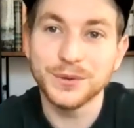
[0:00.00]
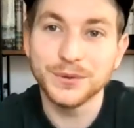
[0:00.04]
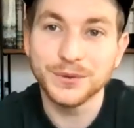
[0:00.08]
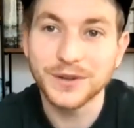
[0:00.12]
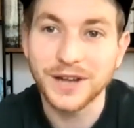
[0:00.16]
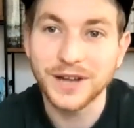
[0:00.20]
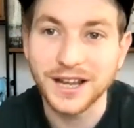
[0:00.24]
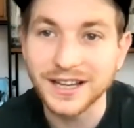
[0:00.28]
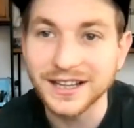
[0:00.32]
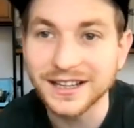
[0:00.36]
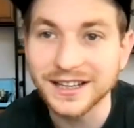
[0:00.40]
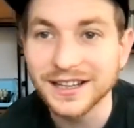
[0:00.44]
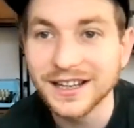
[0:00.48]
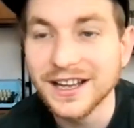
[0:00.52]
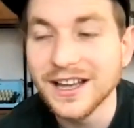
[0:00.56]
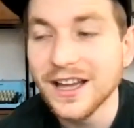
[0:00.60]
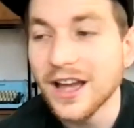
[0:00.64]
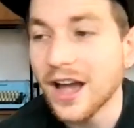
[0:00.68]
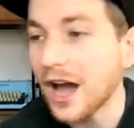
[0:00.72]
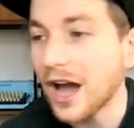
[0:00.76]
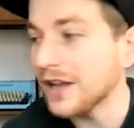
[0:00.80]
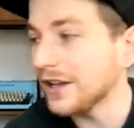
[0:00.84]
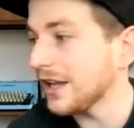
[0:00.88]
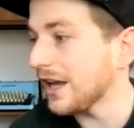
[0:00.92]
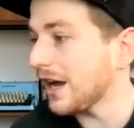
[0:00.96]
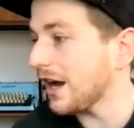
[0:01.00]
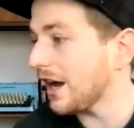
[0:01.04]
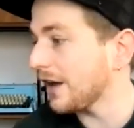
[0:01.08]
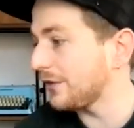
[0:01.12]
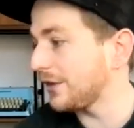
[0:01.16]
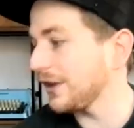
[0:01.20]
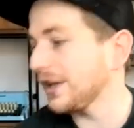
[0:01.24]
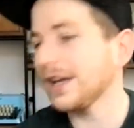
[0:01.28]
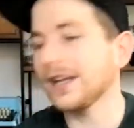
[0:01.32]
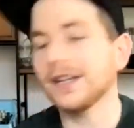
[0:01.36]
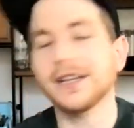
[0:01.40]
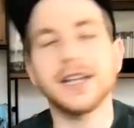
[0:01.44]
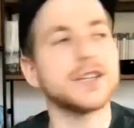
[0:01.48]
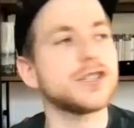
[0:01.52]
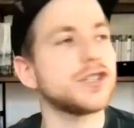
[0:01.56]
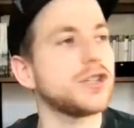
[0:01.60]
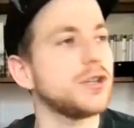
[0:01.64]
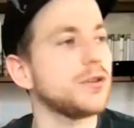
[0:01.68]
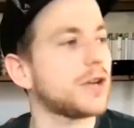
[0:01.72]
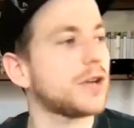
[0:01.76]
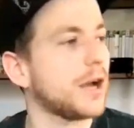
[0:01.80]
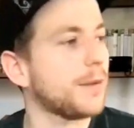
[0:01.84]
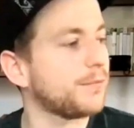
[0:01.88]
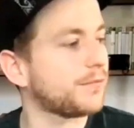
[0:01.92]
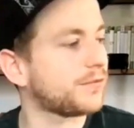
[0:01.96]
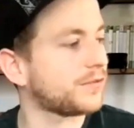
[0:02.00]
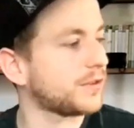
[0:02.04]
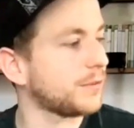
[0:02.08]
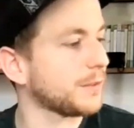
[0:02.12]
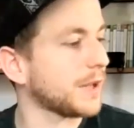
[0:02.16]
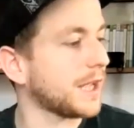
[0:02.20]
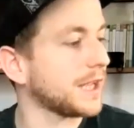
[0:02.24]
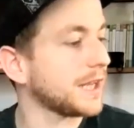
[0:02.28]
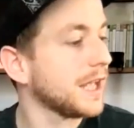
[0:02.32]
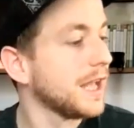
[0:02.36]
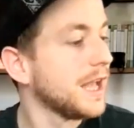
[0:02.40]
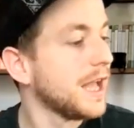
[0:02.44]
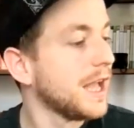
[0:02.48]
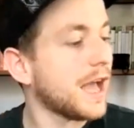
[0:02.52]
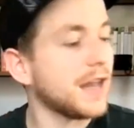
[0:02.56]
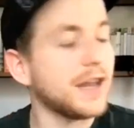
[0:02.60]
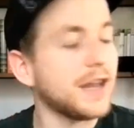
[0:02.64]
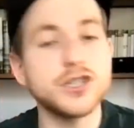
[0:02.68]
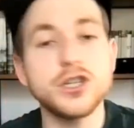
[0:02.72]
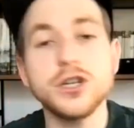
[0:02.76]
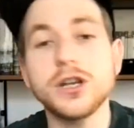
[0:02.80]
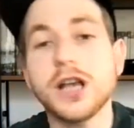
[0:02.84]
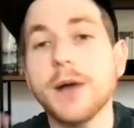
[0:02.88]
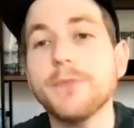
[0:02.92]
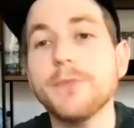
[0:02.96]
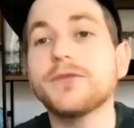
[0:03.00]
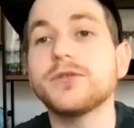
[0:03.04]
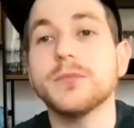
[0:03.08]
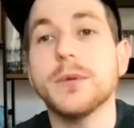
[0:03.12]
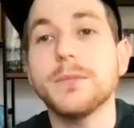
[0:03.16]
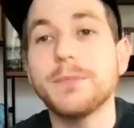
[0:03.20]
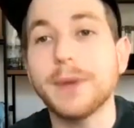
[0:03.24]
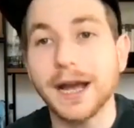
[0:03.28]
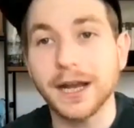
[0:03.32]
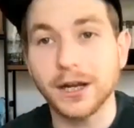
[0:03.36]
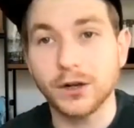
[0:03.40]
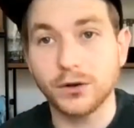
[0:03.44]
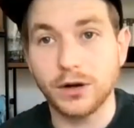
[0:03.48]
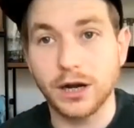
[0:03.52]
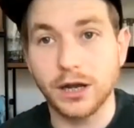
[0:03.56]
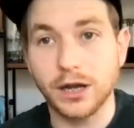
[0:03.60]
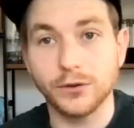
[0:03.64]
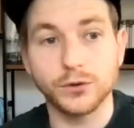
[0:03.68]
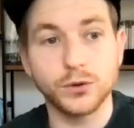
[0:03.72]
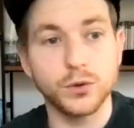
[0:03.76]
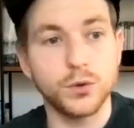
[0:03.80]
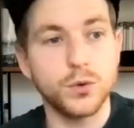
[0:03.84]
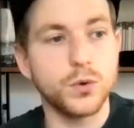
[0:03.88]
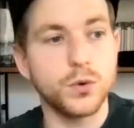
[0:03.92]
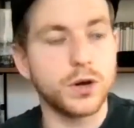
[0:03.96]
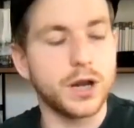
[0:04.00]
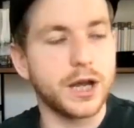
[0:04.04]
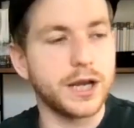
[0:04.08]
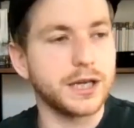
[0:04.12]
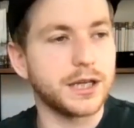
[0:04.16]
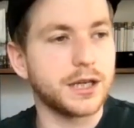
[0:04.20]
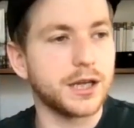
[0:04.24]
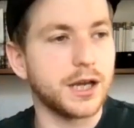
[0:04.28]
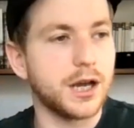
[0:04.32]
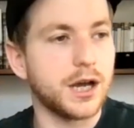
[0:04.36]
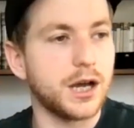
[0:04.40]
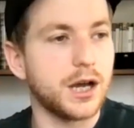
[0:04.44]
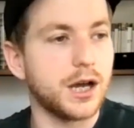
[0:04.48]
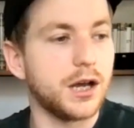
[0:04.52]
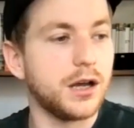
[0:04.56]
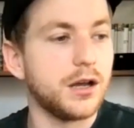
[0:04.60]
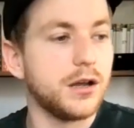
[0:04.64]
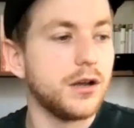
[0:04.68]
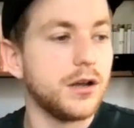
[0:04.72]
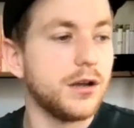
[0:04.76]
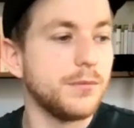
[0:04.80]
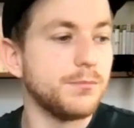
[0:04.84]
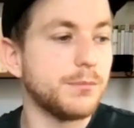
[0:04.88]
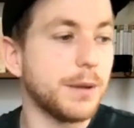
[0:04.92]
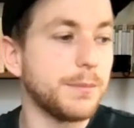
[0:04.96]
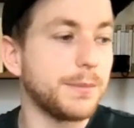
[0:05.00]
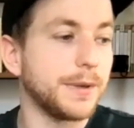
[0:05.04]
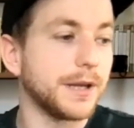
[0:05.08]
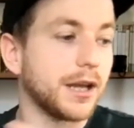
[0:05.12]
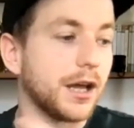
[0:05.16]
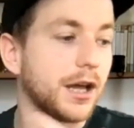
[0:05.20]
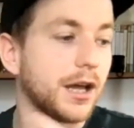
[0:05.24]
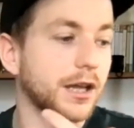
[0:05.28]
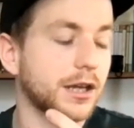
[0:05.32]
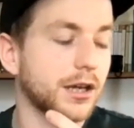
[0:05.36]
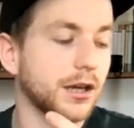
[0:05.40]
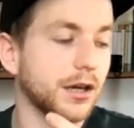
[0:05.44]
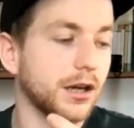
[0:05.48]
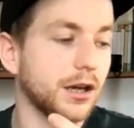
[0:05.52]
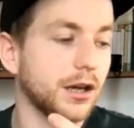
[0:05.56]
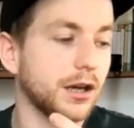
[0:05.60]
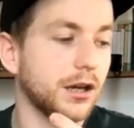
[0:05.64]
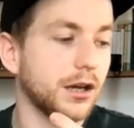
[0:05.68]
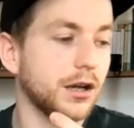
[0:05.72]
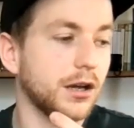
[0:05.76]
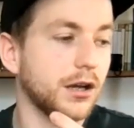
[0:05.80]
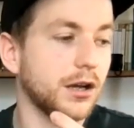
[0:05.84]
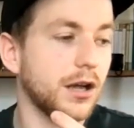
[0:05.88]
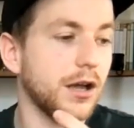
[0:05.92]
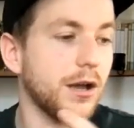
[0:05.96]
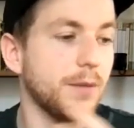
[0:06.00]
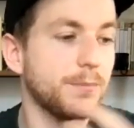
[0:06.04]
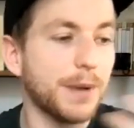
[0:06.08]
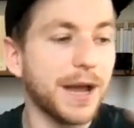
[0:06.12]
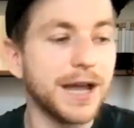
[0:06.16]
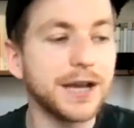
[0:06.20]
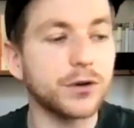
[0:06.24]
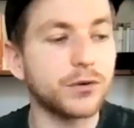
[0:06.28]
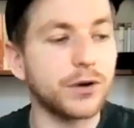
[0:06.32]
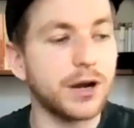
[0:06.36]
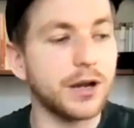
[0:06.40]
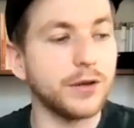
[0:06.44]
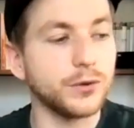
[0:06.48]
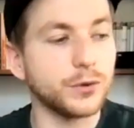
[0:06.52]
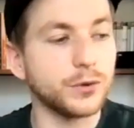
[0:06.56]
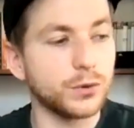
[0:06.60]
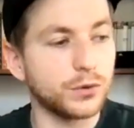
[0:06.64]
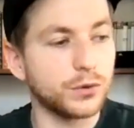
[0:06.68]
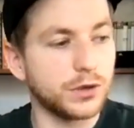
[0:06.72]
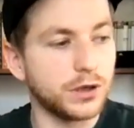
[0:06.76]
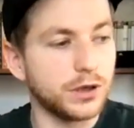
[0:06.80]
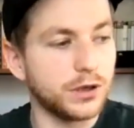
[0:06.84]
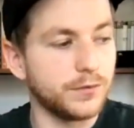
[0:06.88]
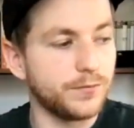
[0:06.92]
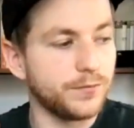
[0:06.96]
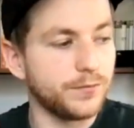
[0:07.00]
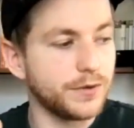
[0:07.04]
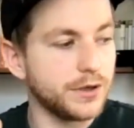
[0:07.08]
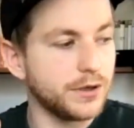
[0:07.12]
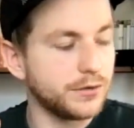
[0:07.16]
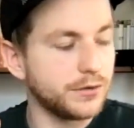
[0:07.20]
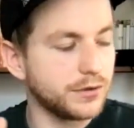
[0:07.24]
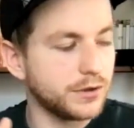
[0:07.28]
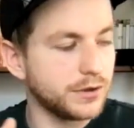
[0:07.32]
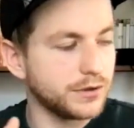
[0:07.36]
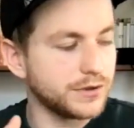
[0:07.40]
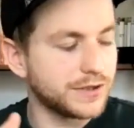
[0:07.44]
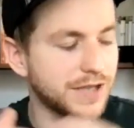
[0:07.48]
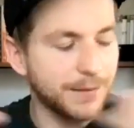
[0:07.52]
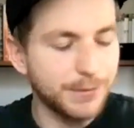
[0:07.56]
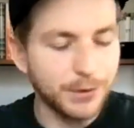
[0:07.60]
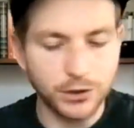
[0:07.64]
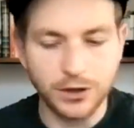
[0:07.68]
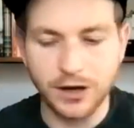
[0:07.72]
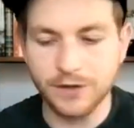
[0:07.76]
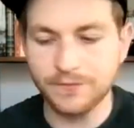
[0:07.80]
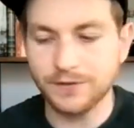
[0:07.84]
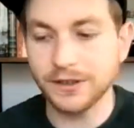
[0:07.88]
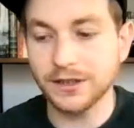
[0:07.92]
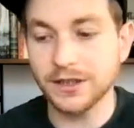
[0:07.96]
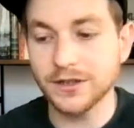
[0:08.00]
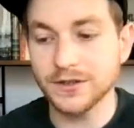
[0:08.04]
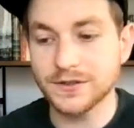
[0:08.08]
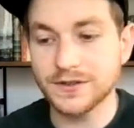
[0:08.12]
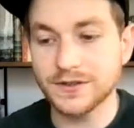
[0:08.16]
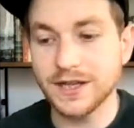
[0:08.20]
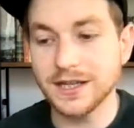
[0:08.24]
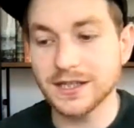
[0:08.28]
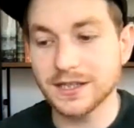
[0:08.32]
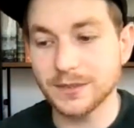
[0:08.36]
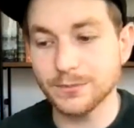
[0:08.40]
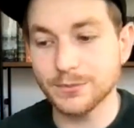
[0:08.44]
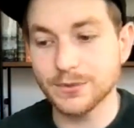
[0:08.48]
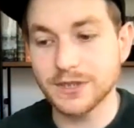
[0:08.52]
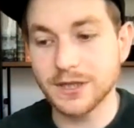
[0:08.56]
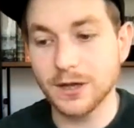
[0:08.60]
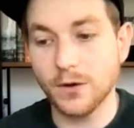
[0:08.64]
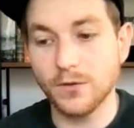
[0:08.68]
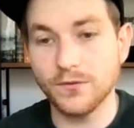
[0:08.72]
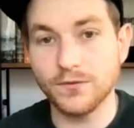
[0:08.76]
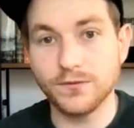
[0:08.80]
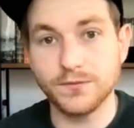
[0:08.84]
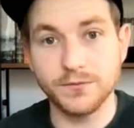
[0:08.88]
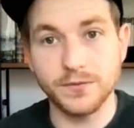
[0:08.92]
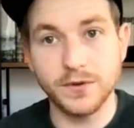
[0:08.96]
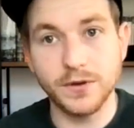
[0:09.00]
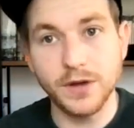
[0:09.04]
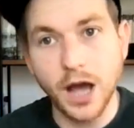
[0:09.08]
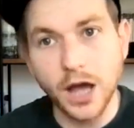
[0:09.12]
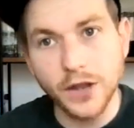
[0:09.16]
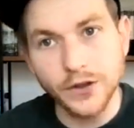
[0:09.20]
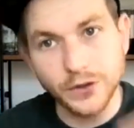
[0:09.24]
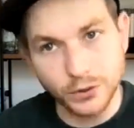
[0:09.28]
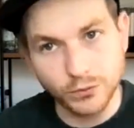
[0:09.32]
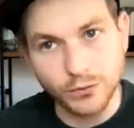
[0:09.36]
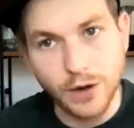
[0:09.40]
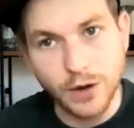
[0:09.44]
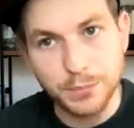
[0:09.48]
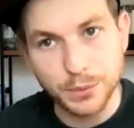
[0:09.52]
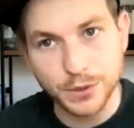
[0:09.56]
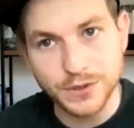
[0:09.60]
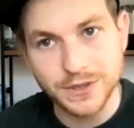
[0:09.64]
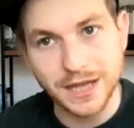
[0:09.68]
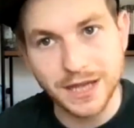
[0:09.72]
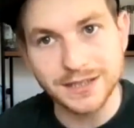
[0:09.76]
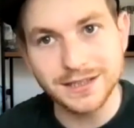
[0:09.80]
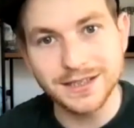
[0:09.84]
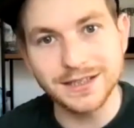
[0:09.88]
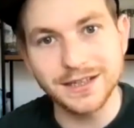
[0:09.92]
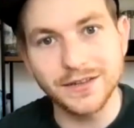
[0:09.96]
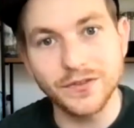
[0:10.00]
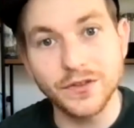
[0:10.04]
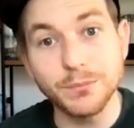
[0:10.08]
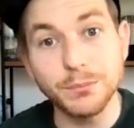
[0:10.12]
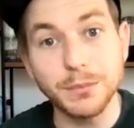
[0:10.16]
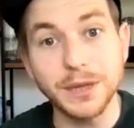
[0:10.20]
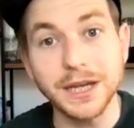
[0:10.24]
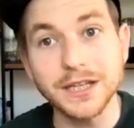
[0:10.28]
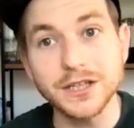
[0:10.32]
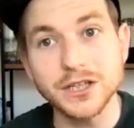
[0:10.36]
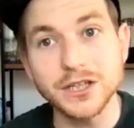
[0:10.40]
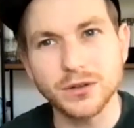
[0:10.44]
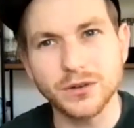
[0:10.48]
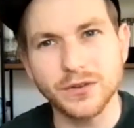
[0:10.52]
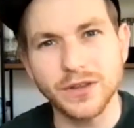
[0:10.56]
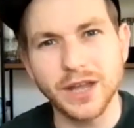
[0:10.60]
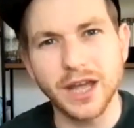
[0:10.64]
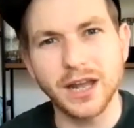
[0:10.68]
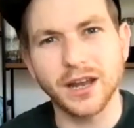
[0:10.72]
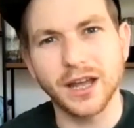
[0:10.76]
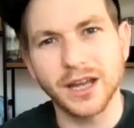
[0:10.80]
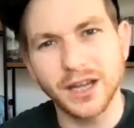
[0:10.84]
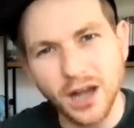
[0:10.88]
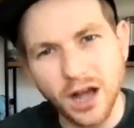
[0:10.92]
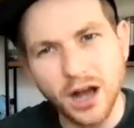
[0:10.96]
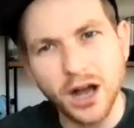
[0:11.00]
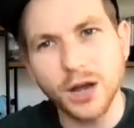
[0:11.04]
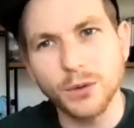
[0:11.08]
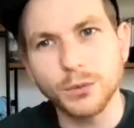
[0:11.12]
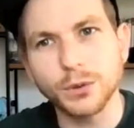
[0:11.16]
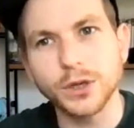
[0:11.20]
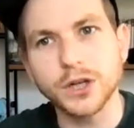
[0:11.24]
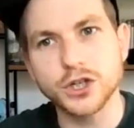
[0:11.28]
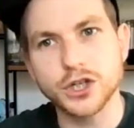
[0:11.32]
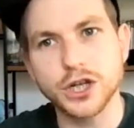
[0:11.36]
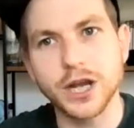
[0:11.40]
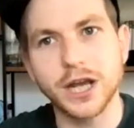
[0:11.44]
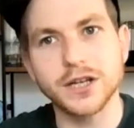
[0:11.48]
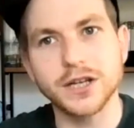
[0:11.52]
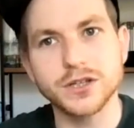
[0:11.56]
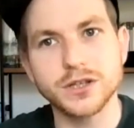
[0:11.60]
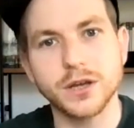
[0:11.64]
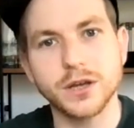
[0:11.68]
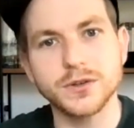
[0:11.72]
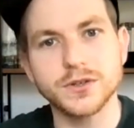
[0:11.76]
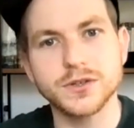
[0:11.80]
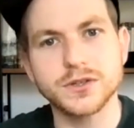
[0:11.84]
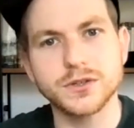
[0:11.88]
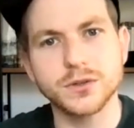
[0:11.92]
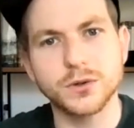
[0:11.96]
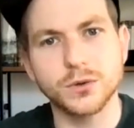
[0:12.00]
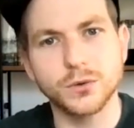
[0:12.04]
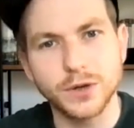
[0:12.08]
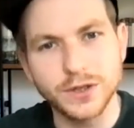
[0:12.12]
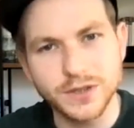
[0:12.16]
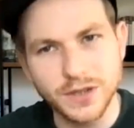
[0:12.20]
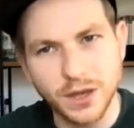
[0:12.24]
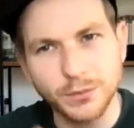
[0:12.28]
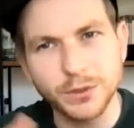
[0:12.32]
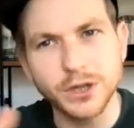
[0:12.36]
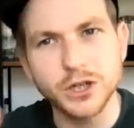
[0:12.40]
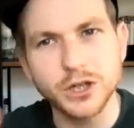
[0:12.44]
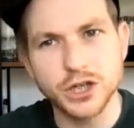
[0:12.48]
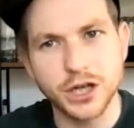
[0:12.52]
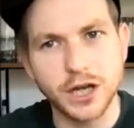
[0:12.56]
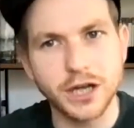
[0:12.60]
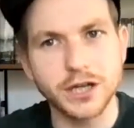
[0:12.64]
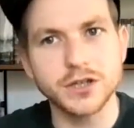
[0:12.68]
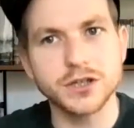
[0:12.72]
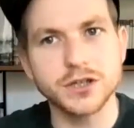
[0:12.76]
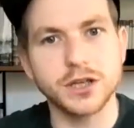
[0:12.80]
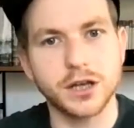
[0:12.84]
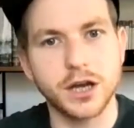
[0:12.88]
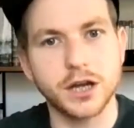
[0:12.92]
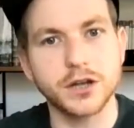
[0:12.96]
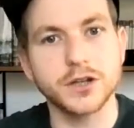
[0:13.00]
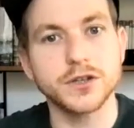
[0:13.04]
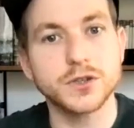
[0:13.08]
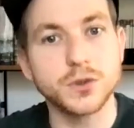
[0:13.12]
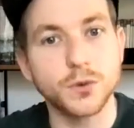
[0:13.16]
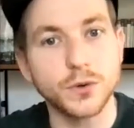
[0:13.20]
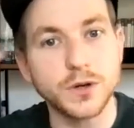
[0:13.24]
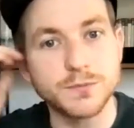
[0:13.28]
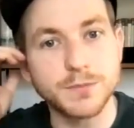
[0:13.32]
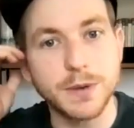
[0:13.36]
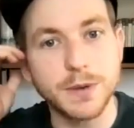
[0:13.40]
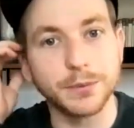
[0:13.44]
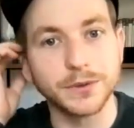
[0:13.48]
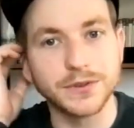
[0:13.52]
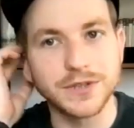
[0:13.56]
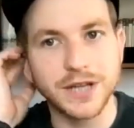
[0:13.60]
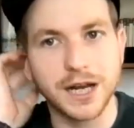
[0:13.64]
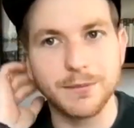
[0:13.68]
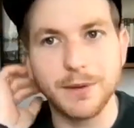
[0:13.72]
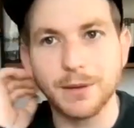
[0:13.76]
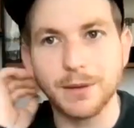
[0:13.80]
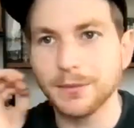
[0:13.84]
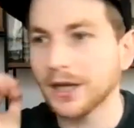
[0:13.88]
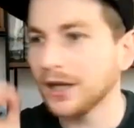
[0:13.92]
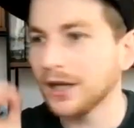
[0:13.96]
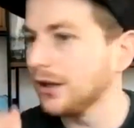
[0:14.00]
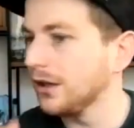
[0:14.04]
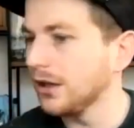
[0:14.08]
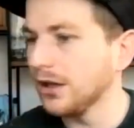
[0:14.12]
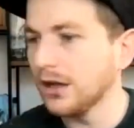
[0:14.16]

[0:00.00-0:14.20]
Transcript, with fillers: Like, and I think unless you come from like unless you come from a background or like uh, maybe like a, uh, a background or a demographic that sees themselves underrepresented in the media and they're like, I want to change those stories. I want to change the kind of story people tell about me.